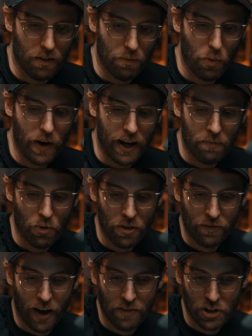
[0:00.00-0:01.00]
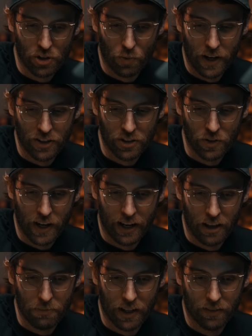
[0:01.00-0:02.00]
But wait, I'm more than 5 inches away, so you can't
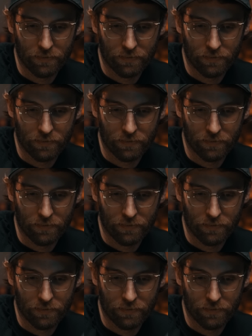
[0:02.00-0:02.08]
hit me.